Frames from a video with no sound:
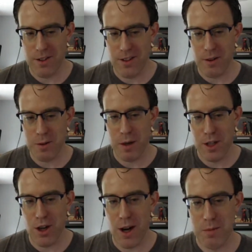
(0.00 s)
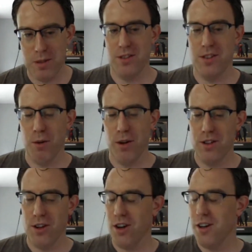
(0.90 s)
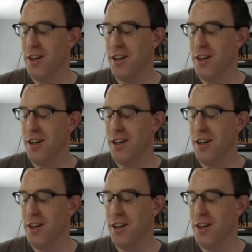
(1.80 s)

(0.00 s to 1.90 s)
So that was my job as a summer intern,